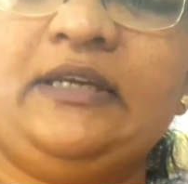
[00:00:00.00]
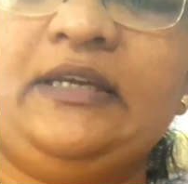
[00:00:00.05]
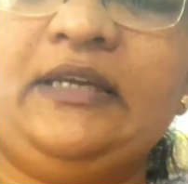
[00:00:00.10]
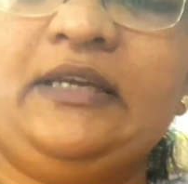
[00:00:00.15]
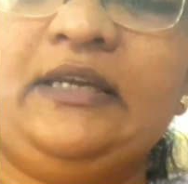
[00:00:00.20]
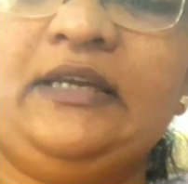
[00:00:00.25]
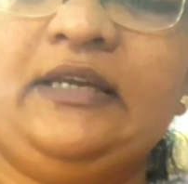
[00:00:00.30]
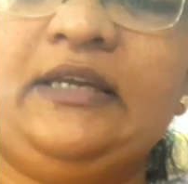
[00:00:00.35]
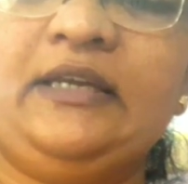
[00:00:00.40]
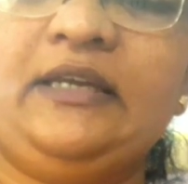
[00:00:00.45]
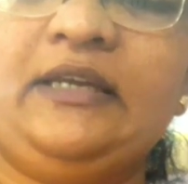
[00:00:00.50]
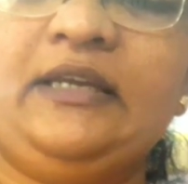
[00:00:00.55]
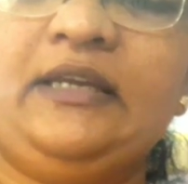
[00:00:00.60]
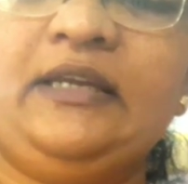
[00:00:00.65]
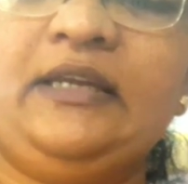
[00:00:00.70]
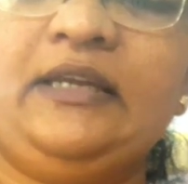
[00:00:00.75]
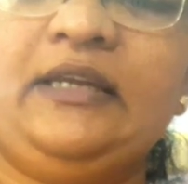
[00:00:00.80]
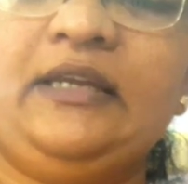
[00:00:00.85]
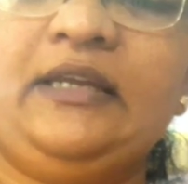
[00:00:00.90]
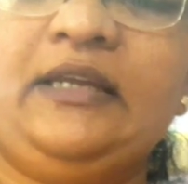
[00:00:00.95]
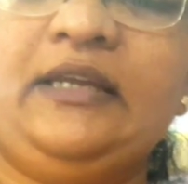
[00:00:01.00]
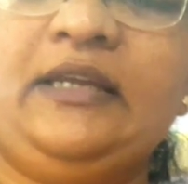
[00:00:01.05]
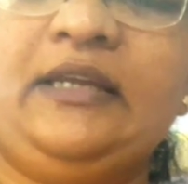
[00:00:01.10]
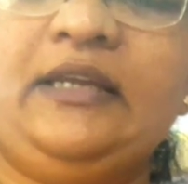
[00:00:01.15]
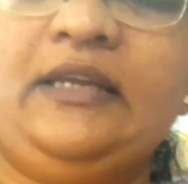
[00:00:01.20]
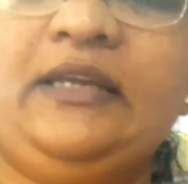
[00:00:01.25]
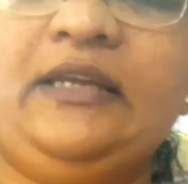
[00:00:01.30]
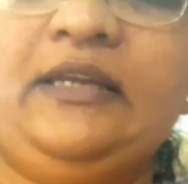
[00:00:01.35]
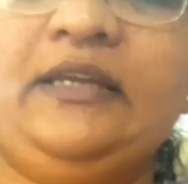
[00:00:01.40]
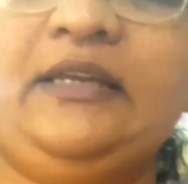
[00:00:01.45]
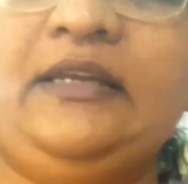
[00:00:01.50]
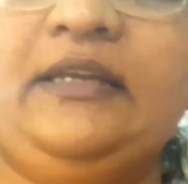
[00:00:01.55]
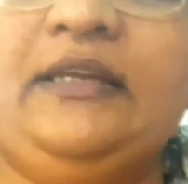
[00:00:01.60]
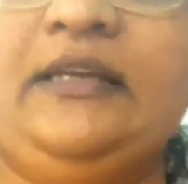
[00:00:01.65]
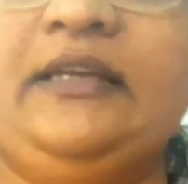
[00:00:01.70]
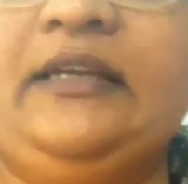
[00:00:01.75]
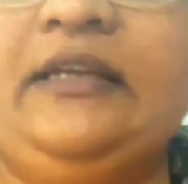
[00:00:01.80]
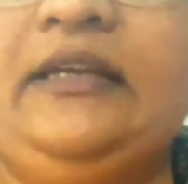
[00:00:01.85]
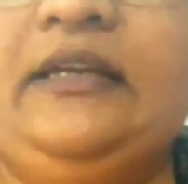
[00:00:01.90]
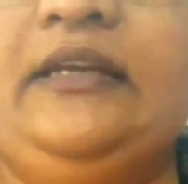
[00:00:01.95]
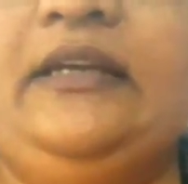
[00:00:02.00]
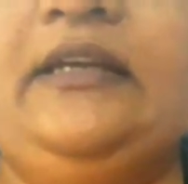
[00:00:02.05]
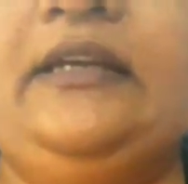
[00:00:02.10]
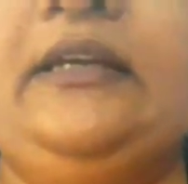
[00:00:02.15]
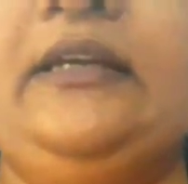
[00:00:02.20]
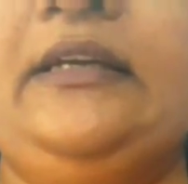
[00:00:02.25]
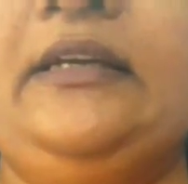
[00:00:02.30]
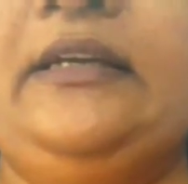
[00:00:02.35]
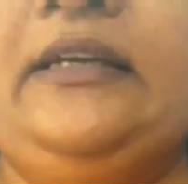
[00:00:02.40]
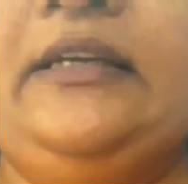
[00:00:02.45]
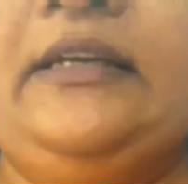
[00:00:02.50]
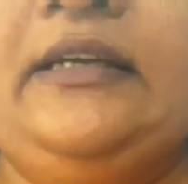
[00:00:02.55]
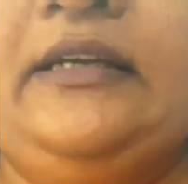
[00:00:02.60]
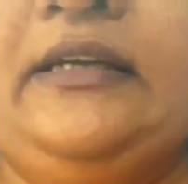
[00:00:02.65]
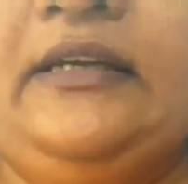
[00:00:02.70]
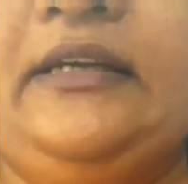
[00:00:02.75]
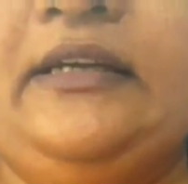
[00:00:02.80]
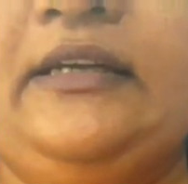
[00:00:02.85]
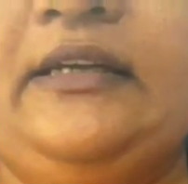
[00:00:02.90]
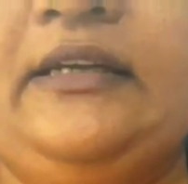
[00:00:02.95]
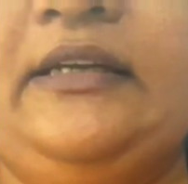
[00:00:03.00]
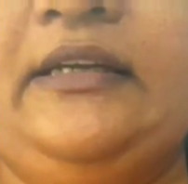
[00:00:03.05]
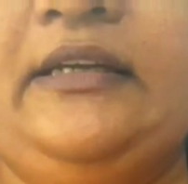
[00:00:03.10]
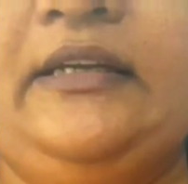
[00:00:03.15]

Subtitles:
(silence)